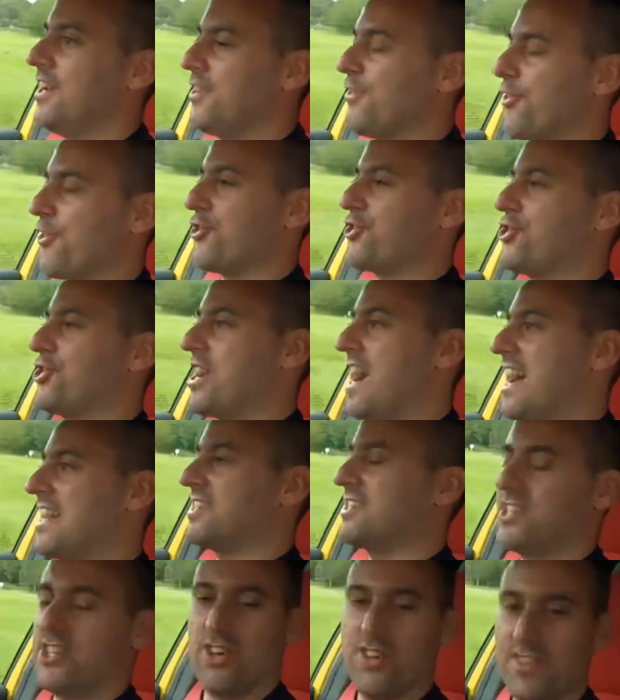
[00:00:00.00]
the
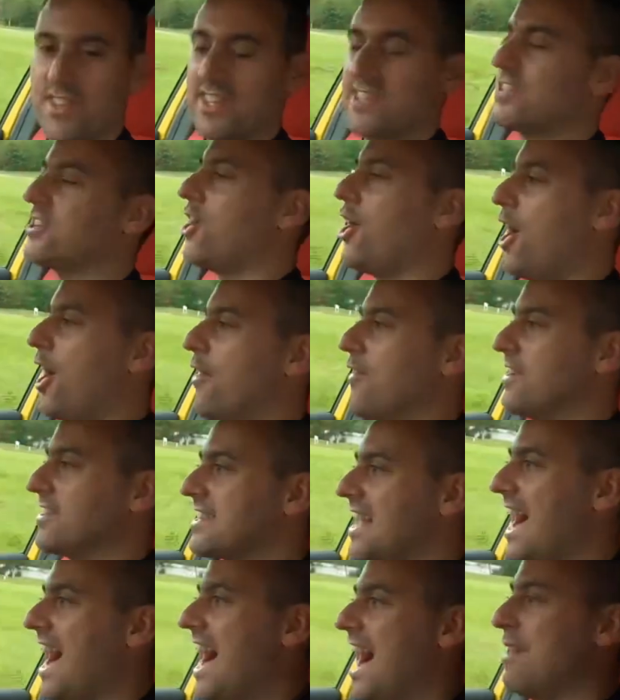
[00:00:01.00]
chassis on this car is
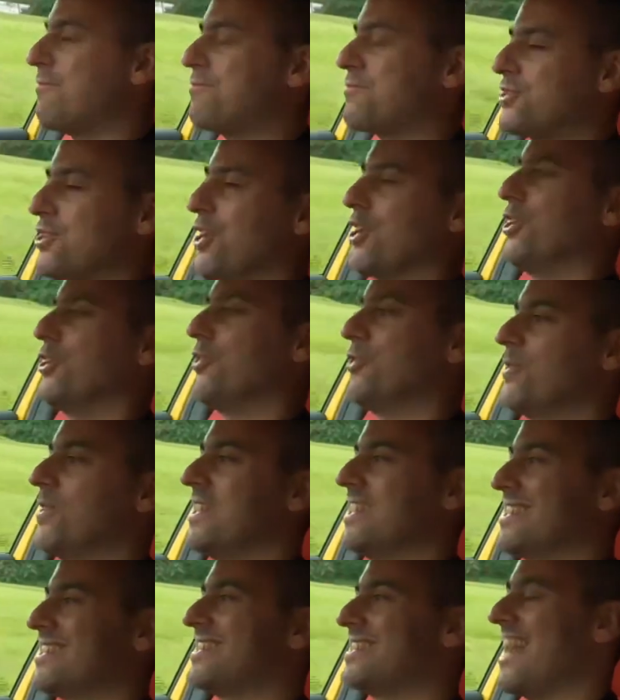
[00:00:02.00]

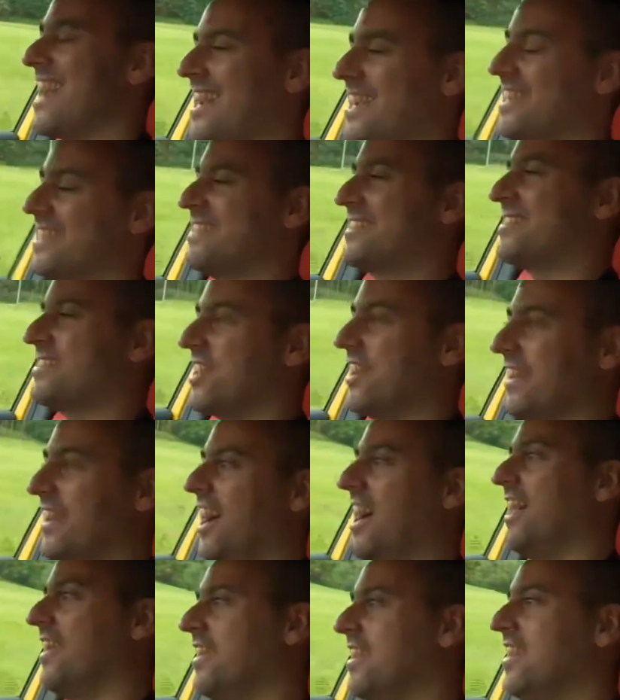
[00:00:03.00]
absolutely second to
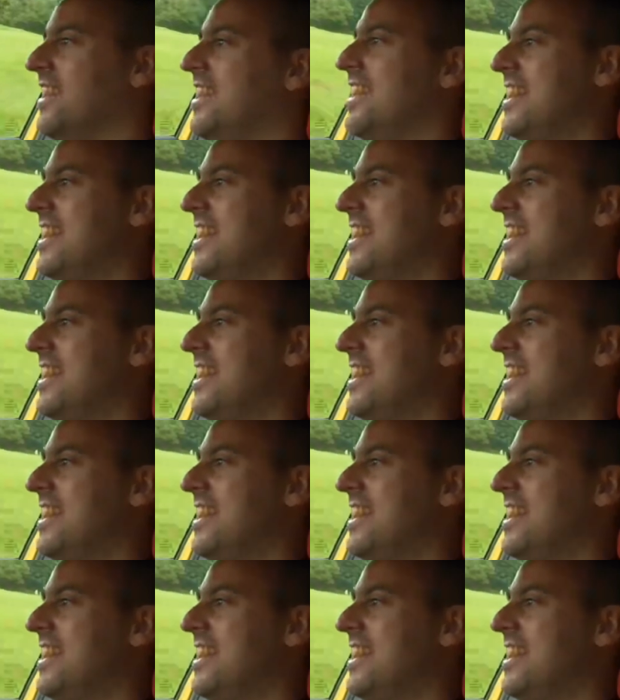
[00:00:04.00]
none.